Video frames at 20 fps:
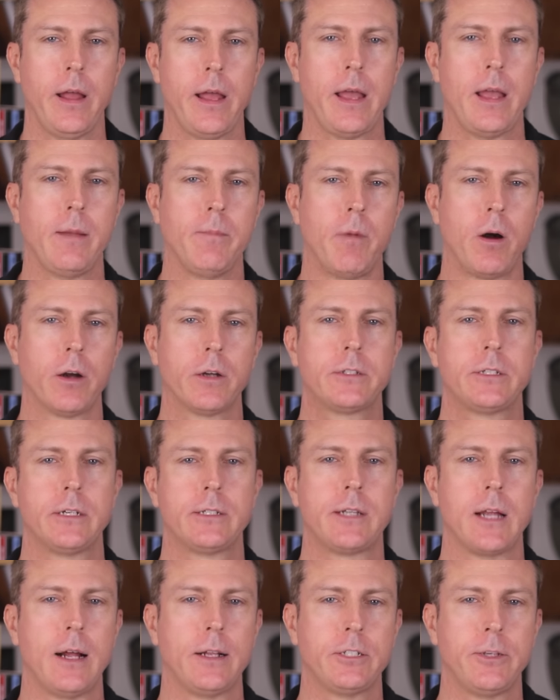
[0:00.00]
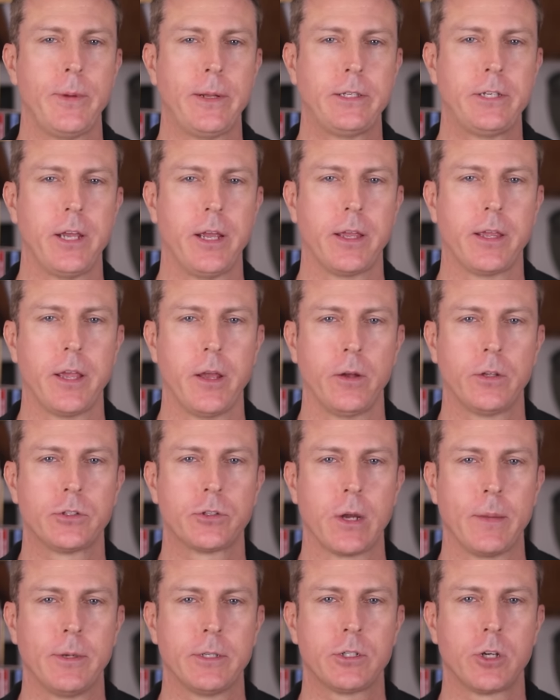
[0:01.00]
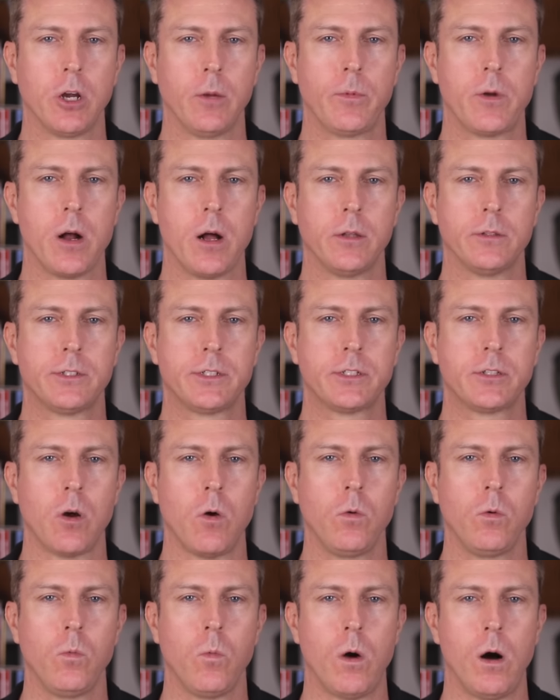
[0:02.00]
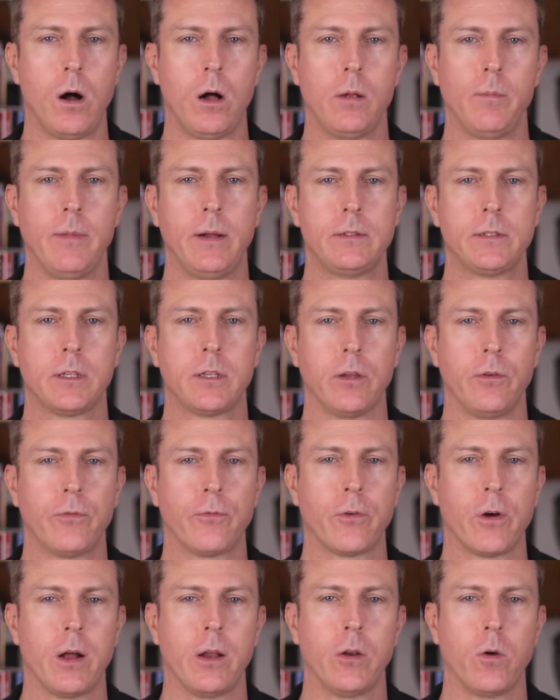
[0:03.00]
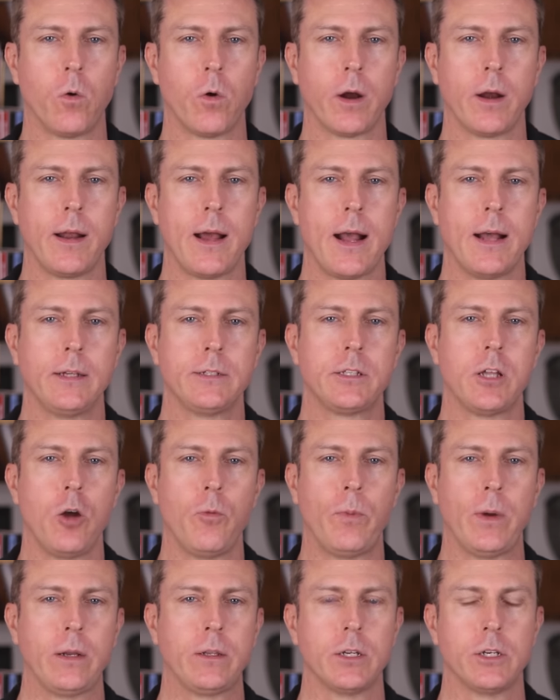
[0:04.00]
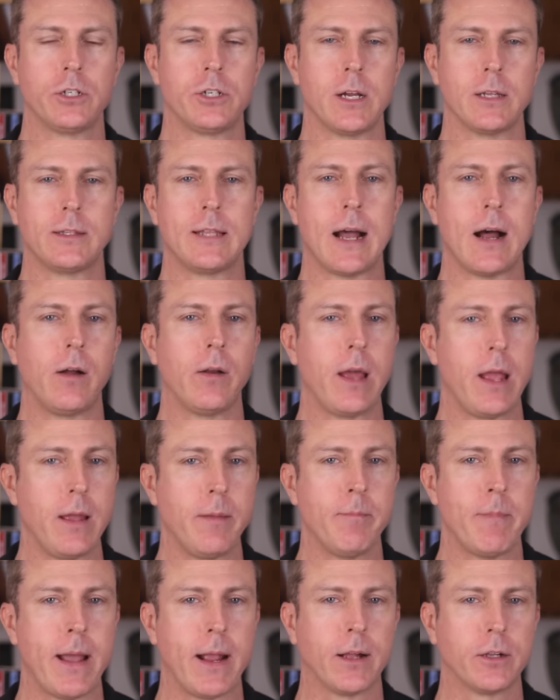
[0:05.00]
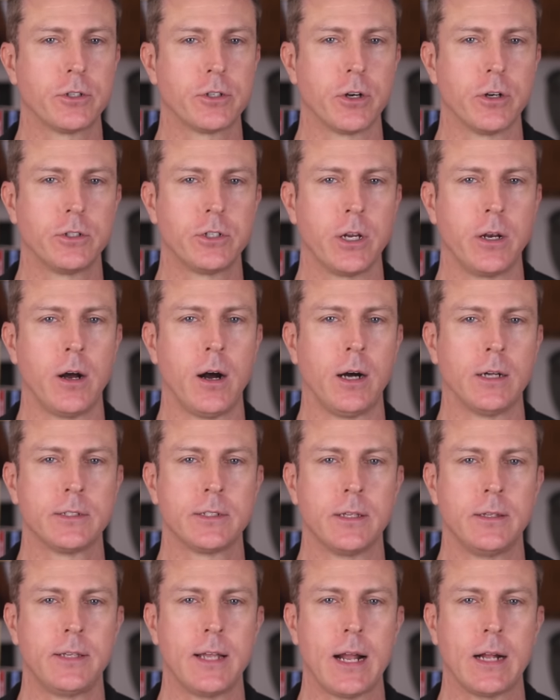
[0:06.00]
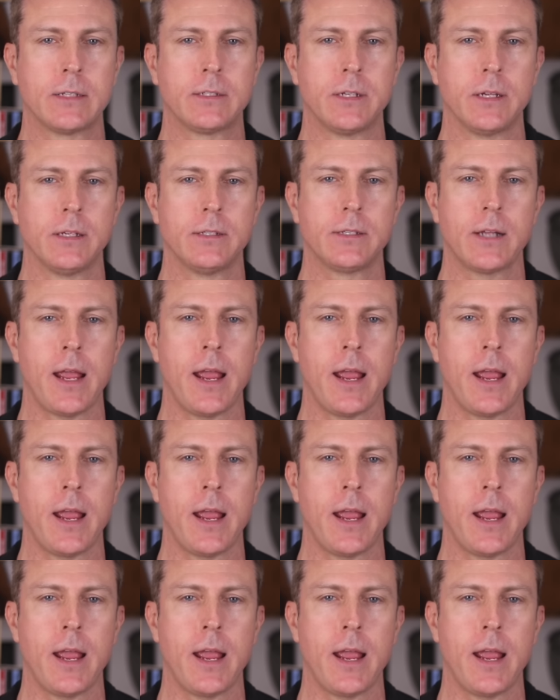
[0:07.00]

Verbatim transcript: A Marxist L G B T Q extremist group called Stonewall Militant Front organized hoping to shut down a megachurch in Austin, Texas,